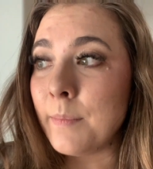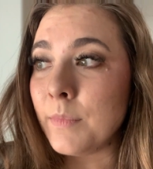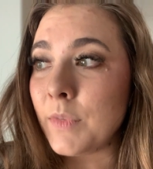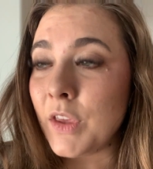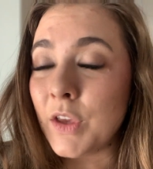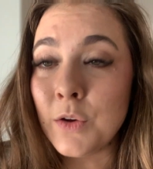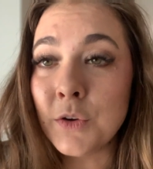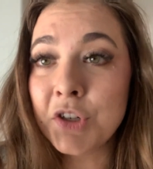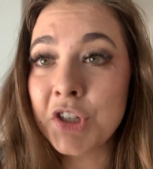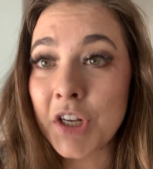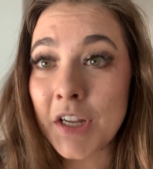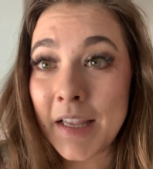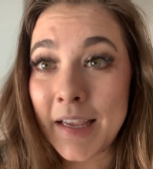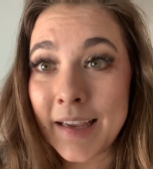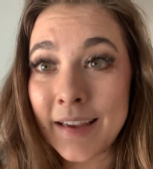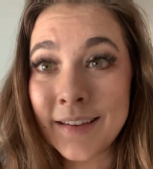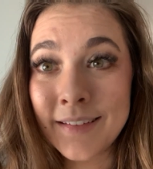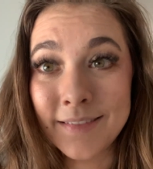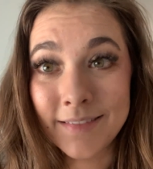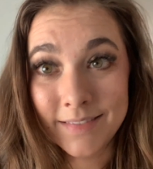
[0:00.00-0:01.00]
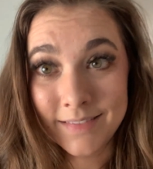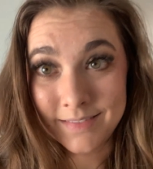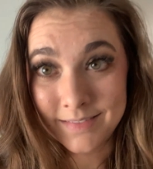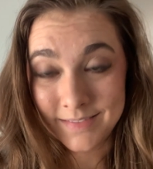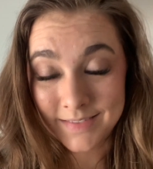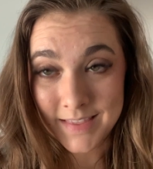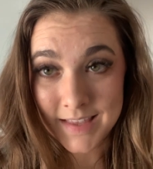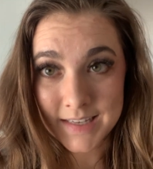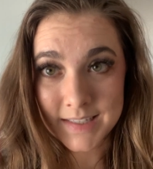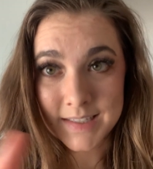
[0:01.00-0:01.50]
Usually
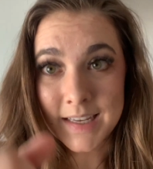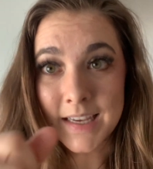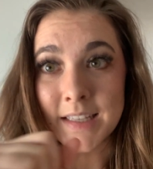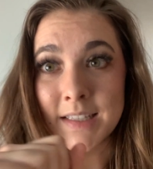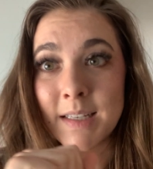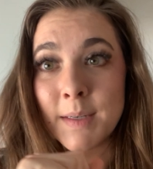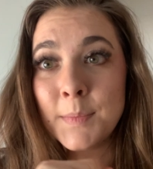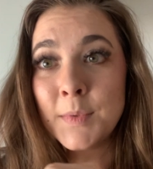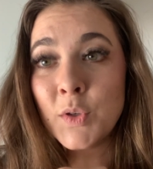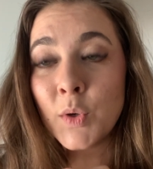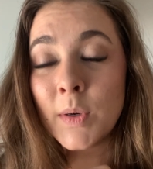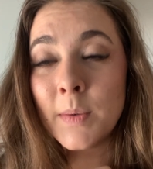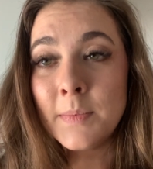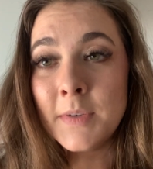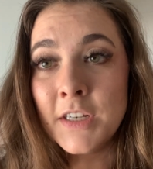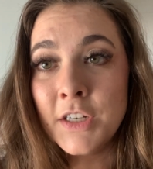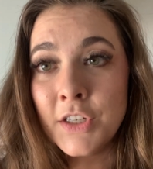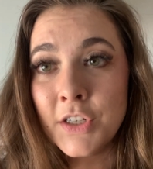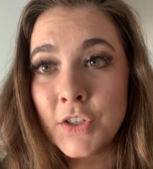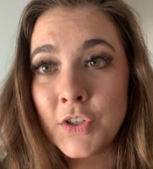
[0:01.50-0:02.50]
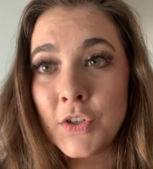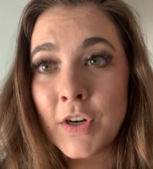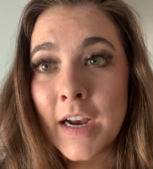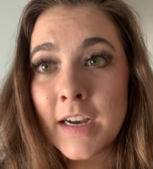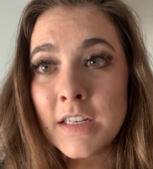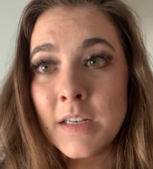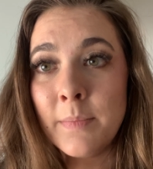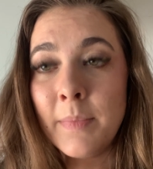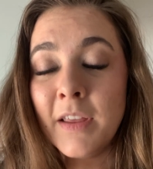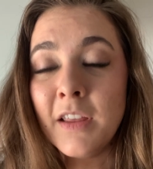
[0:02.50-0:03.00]
this gets absorbed in
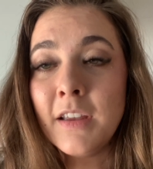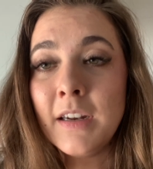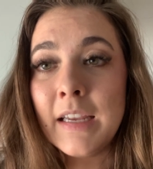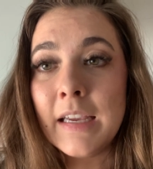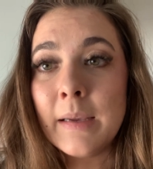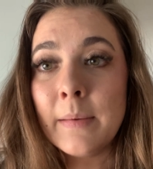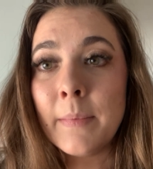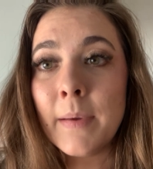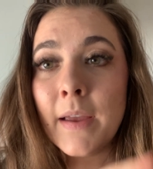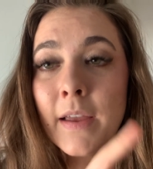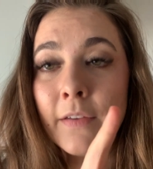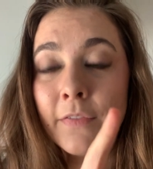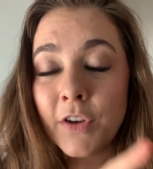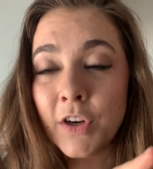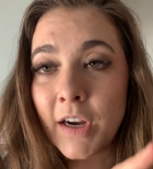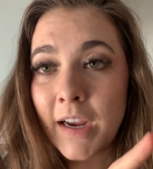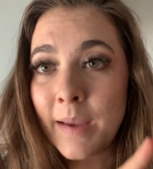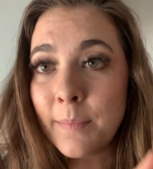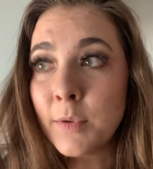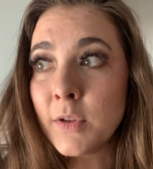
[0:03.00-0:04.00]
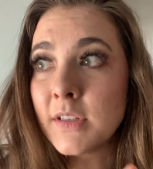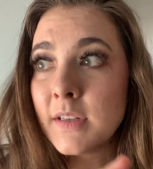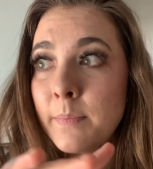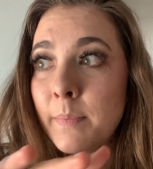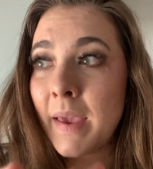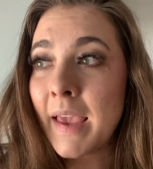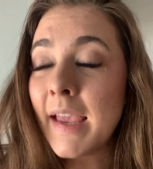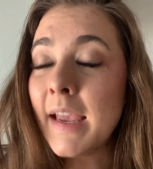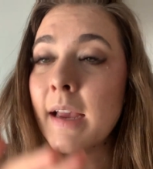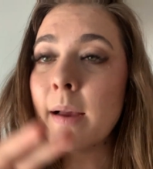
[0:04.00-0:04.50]
distractibility. If you're able to
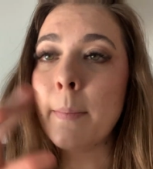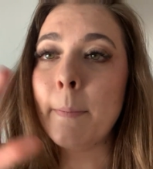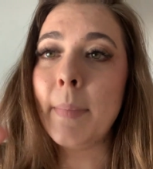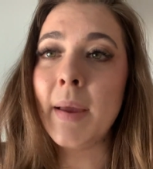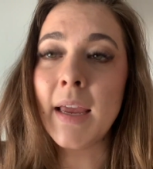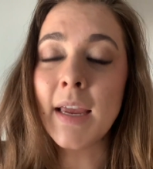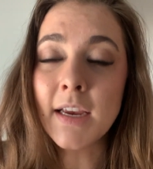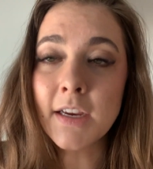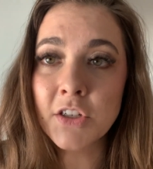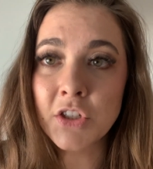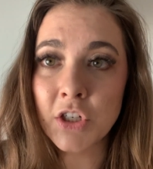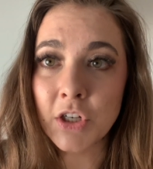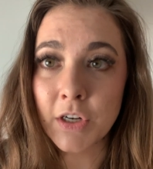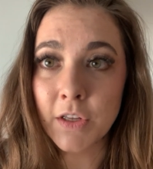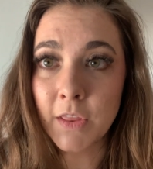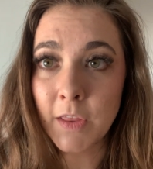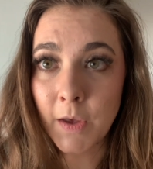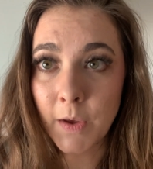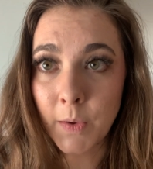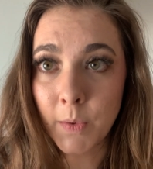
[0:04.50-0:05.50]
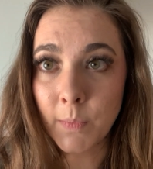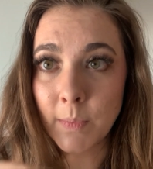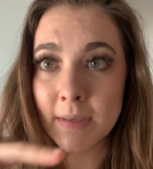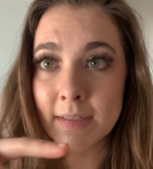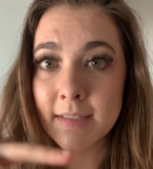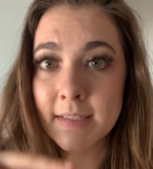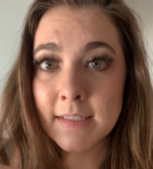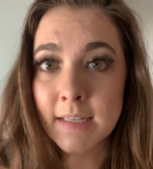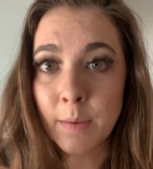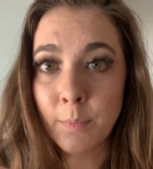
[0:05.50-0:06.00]
paint a picture though with
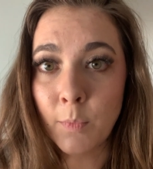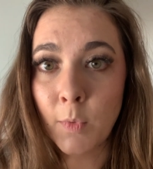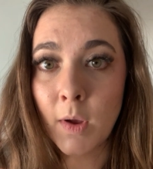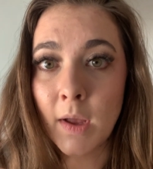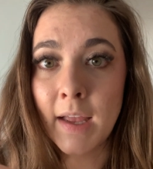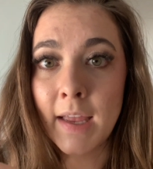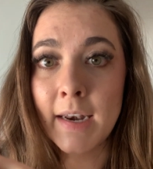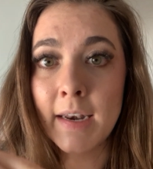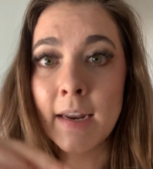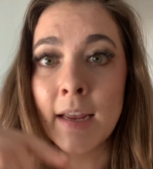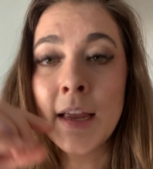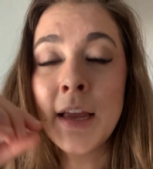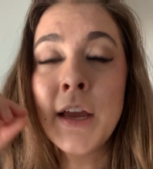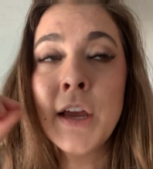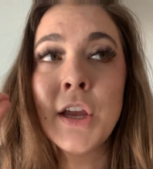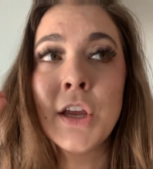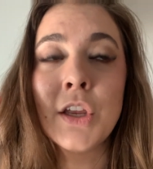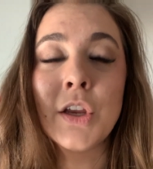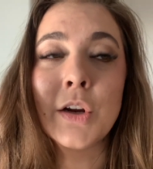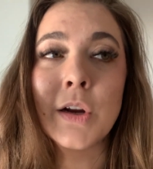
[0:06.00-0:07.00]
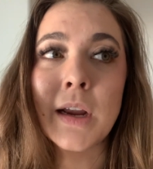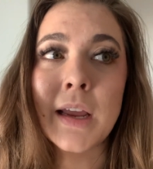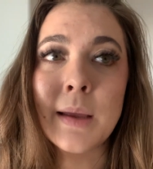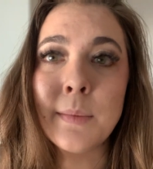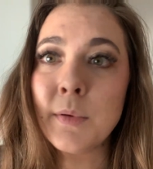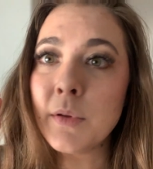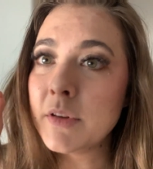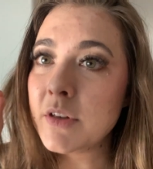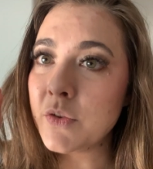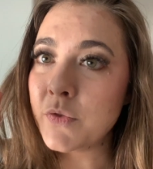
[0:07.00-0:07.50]
someone, you're
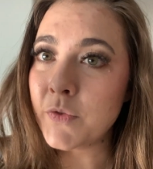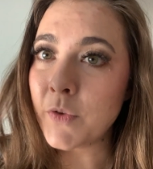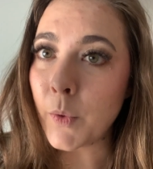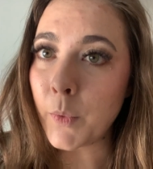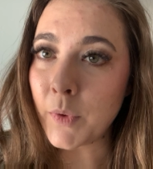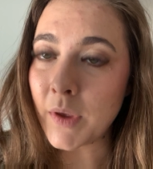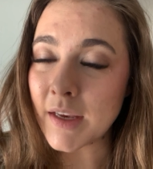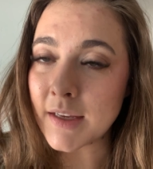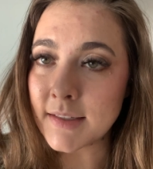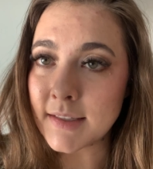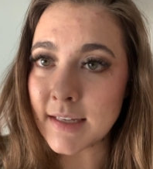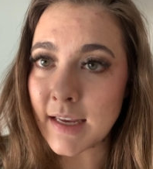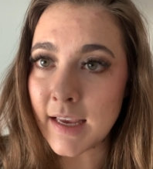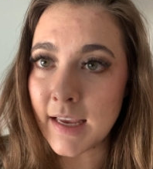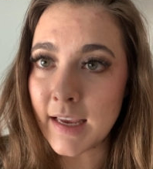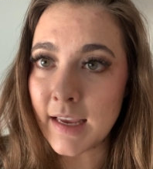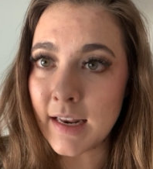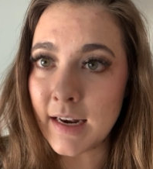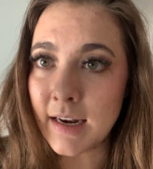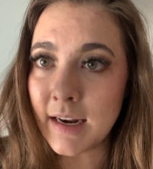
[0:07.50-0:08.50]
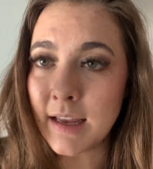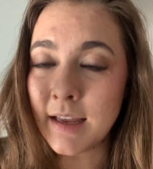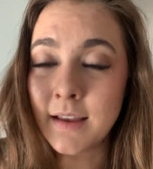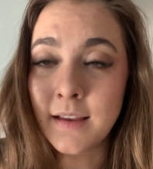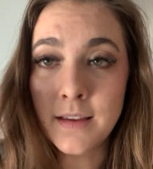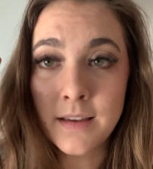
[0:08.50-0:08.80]
able to focus in